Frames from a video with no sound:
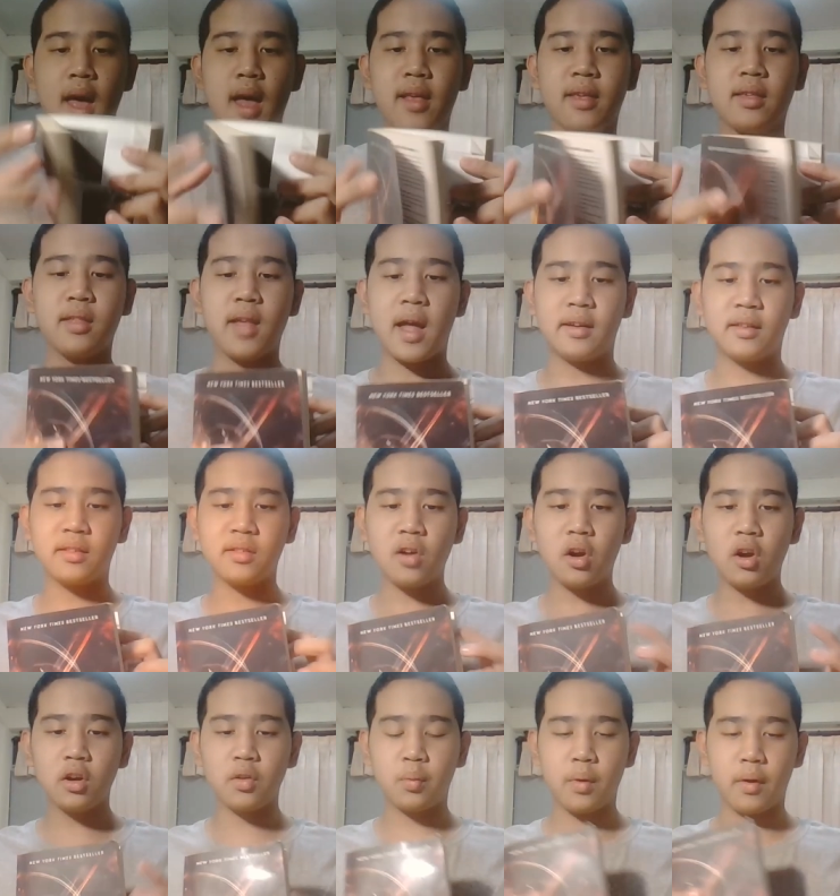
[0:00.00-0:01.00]
and
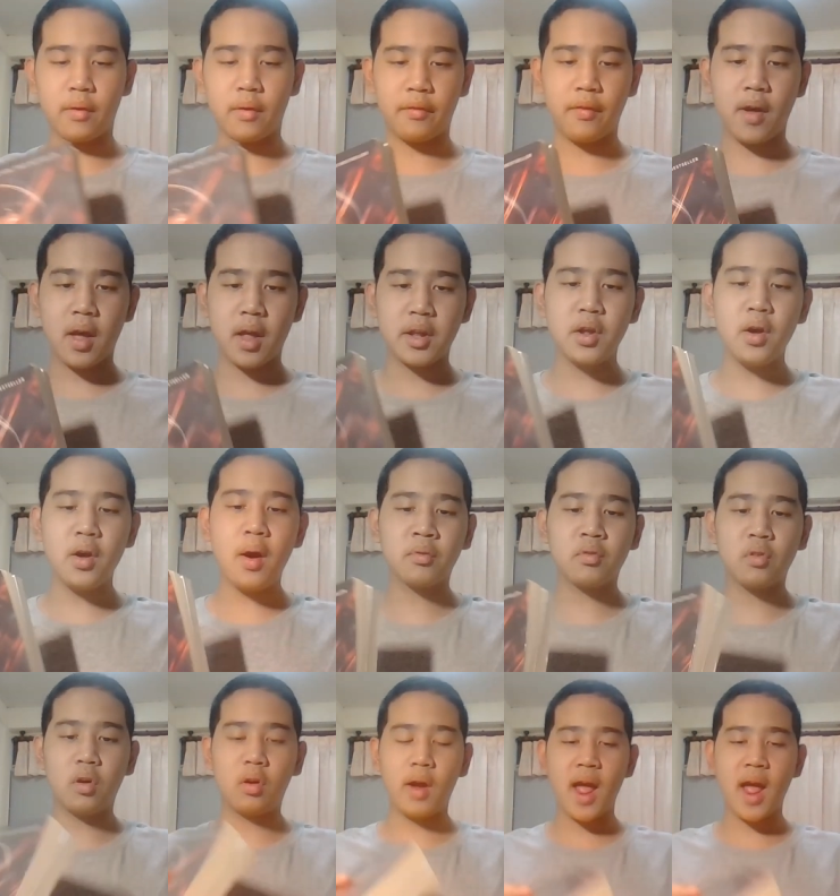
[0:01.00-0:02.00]
start with Neil
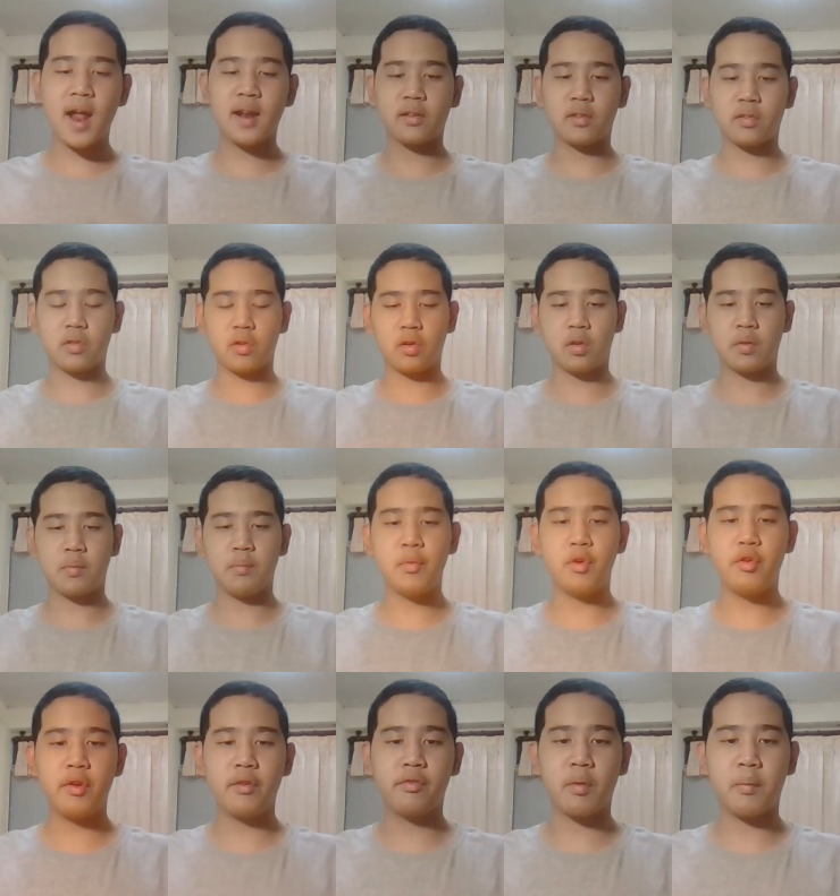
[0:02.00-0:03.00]
Armstrong's ancestors
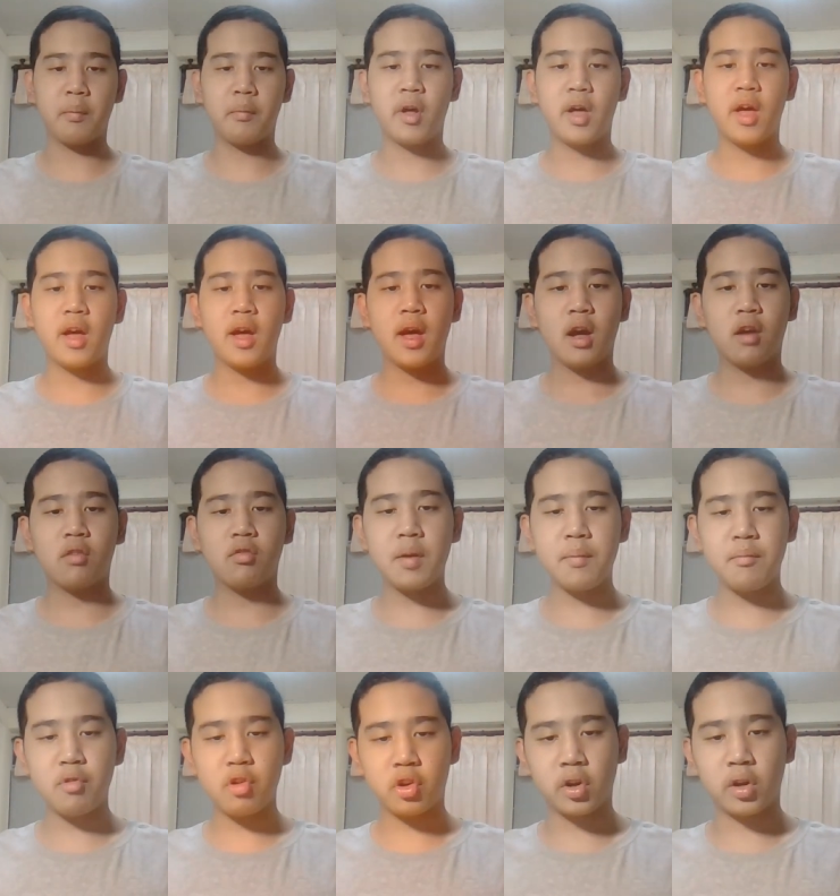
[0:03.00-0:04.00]
moving from Great
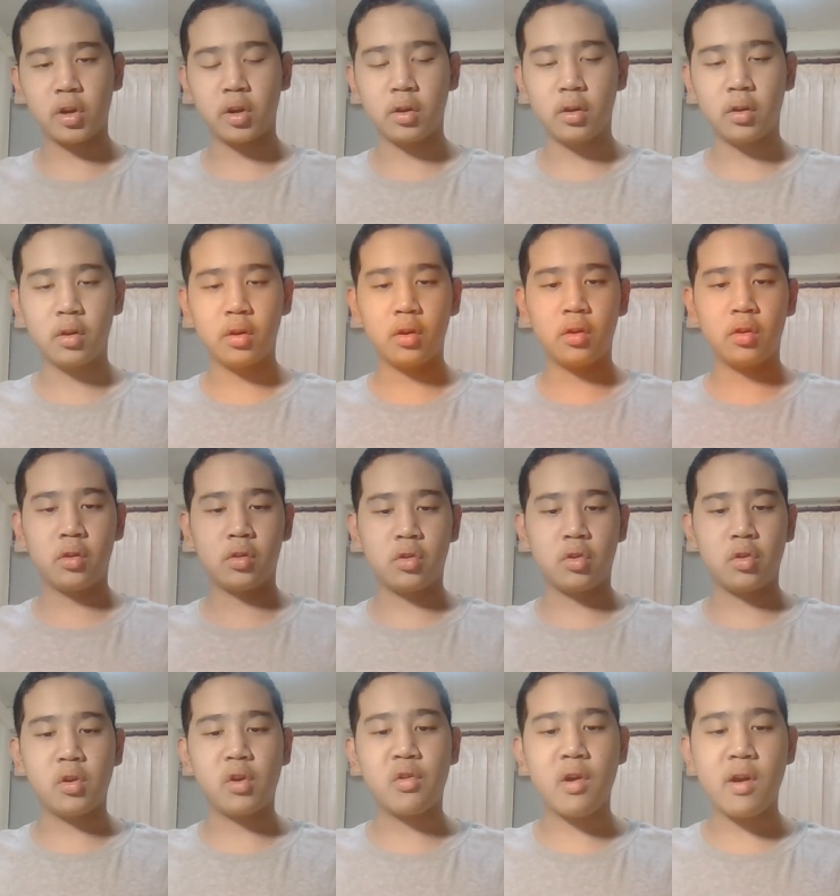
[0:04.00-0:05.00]
Britain to
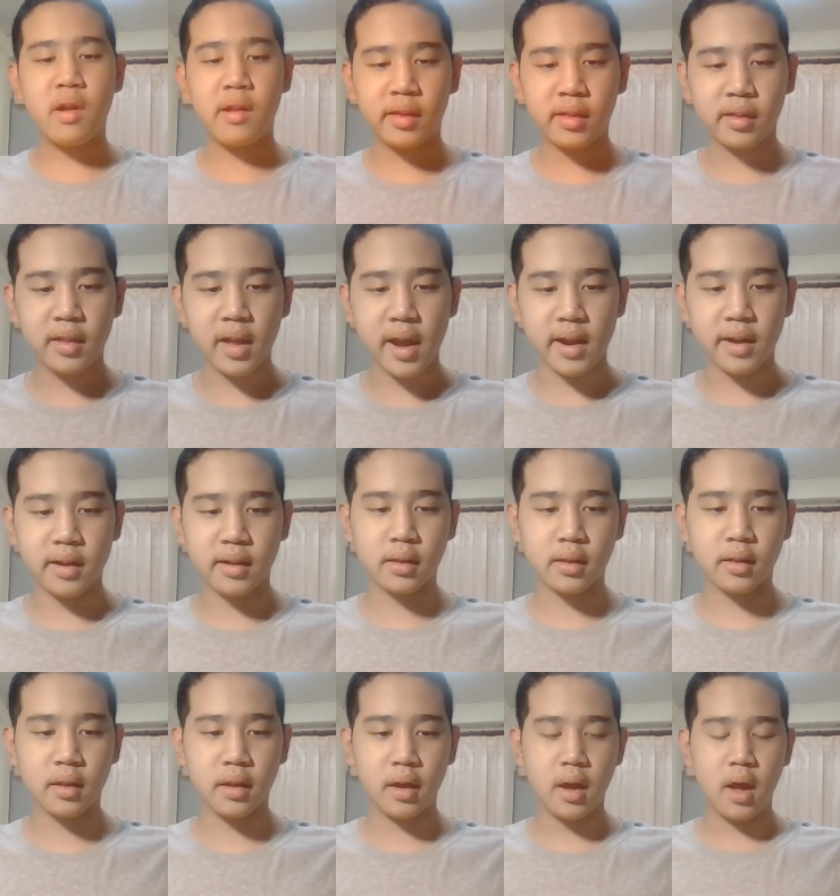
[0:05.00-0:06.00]
the United
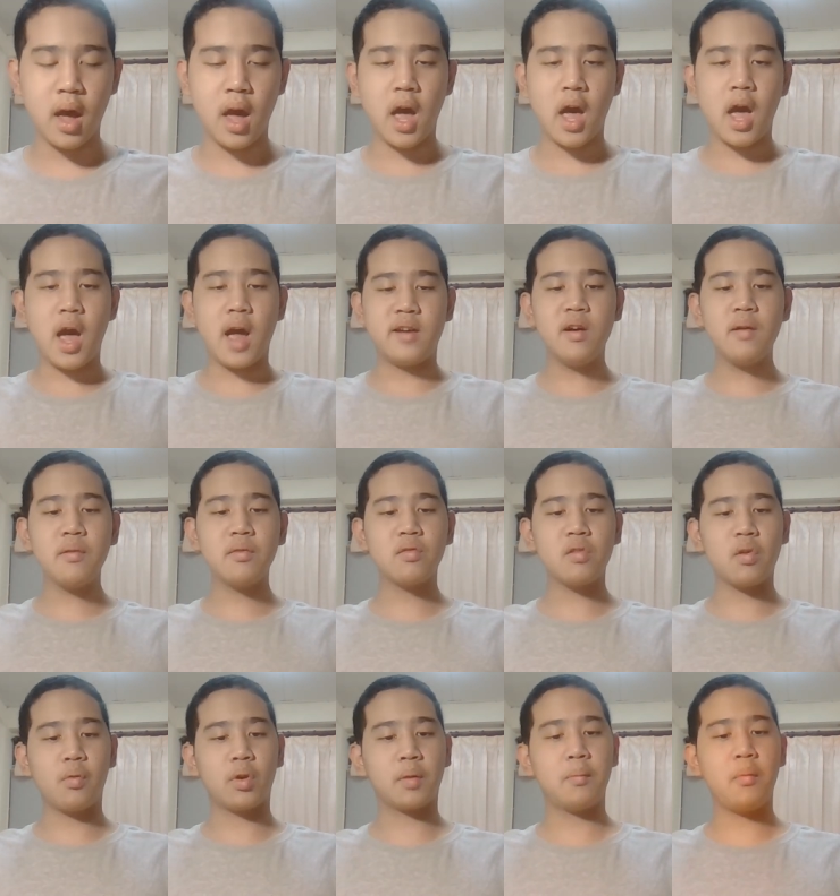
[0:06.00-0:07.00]
States. Neil
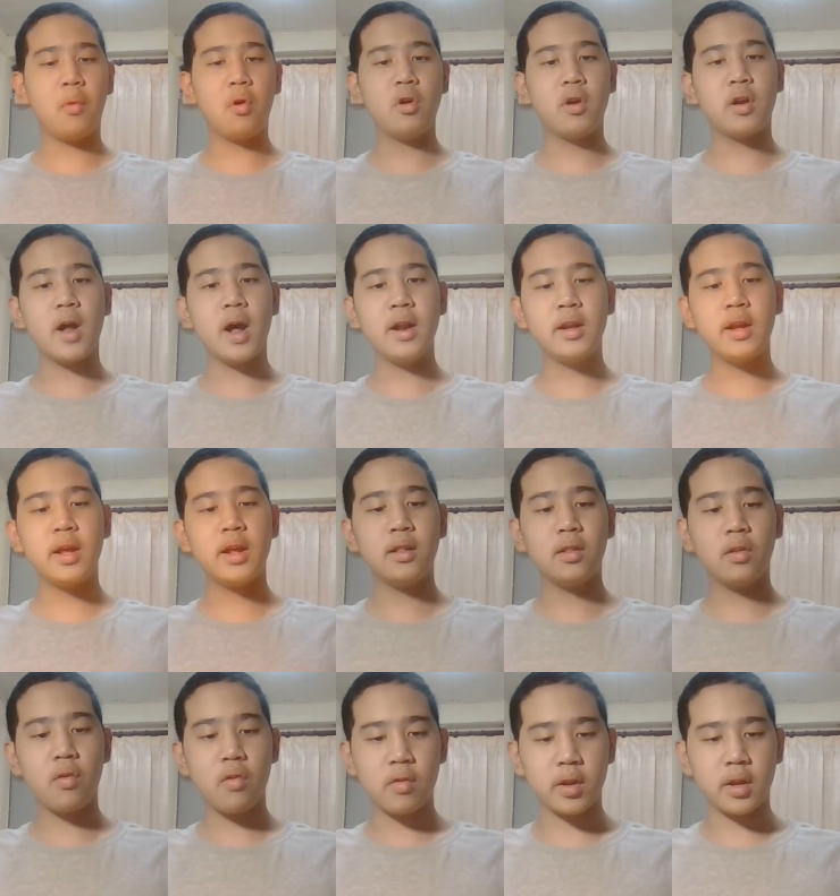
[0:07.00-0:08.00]
Armstrong was born in
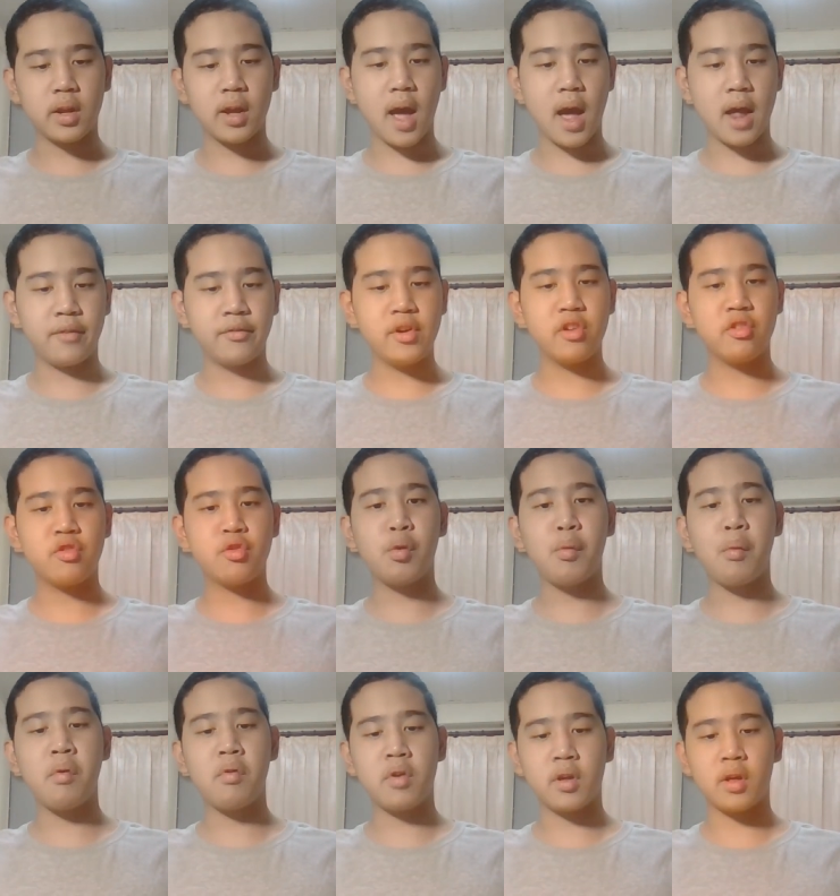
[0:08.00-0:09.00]
1930 and finished
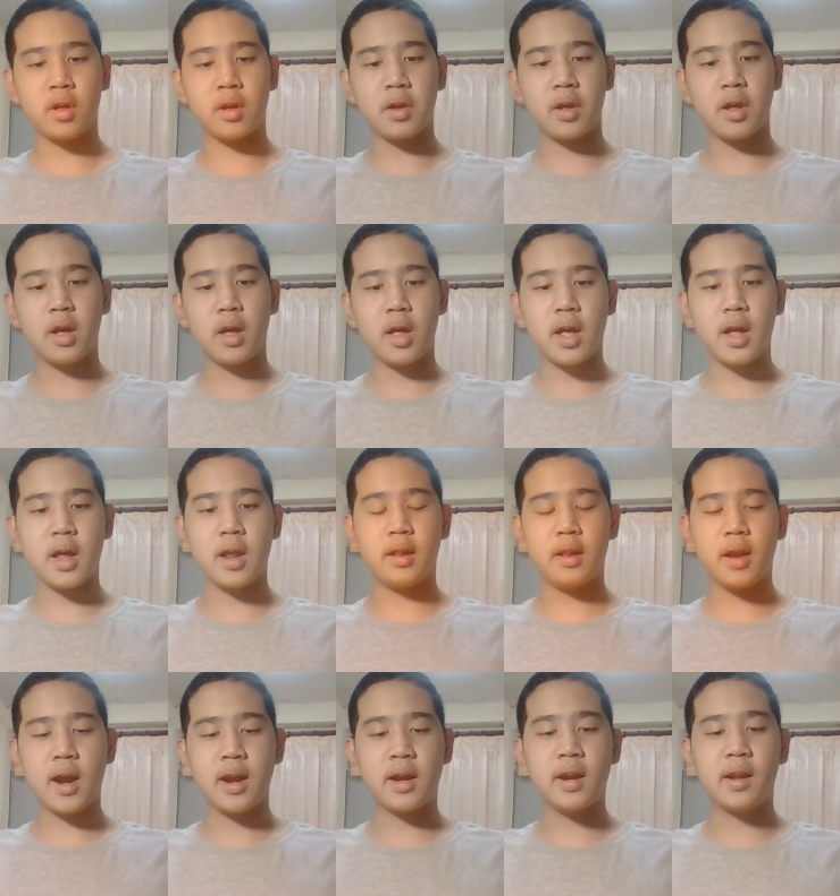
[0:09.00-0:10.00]
university in
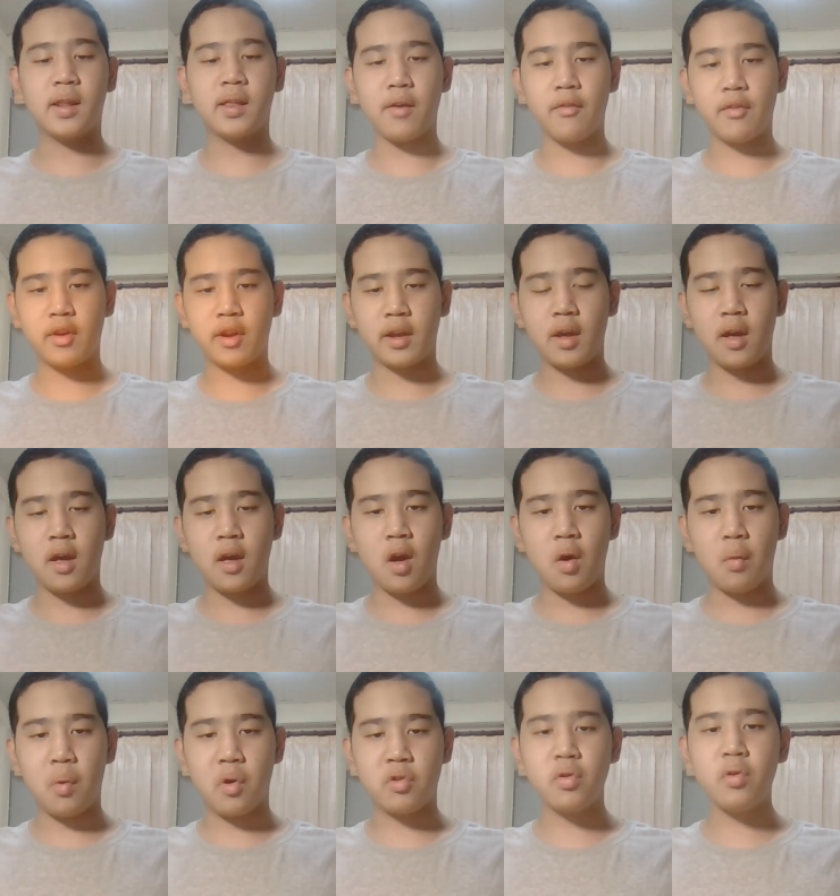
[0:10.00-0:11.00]
1970,
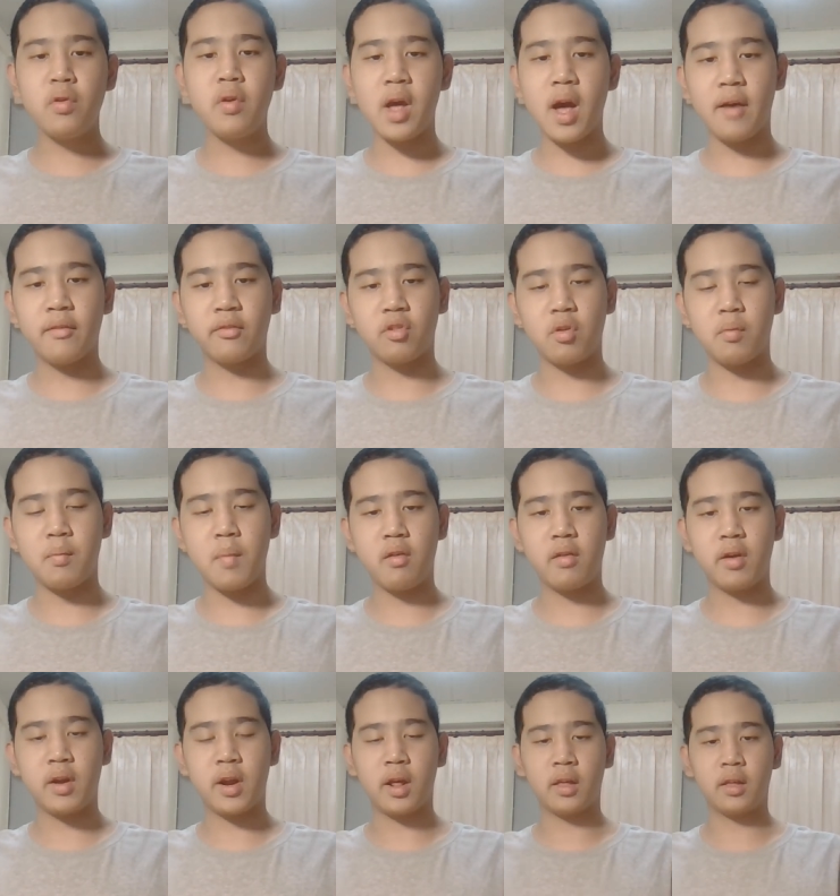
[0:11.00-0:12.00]
where shortly after
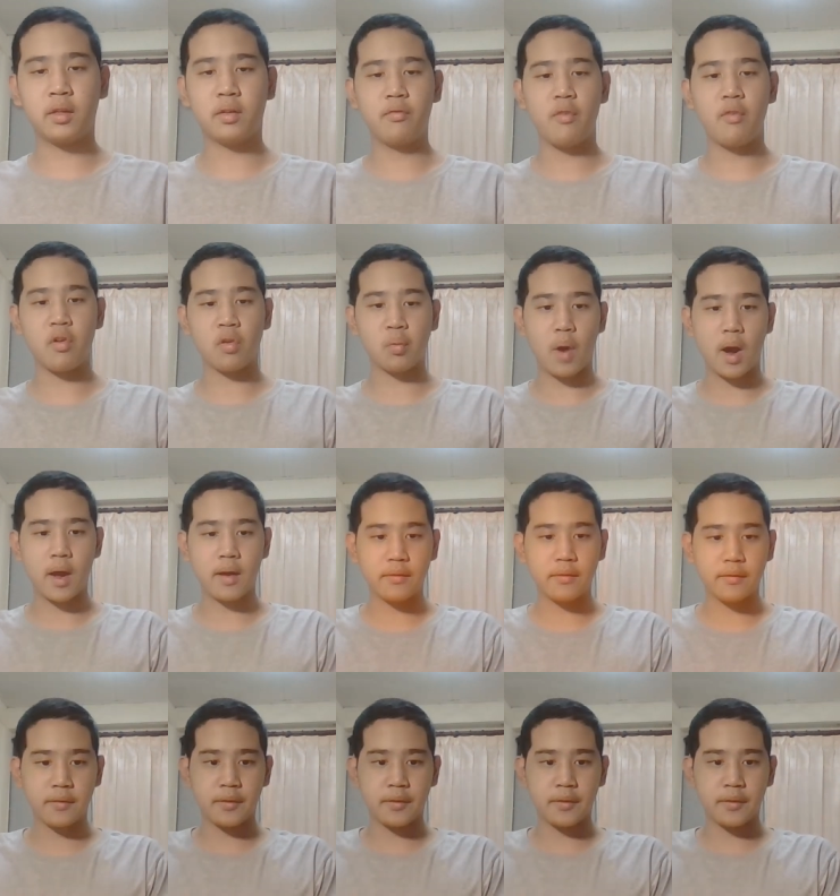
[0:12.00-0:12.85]
married his first wife.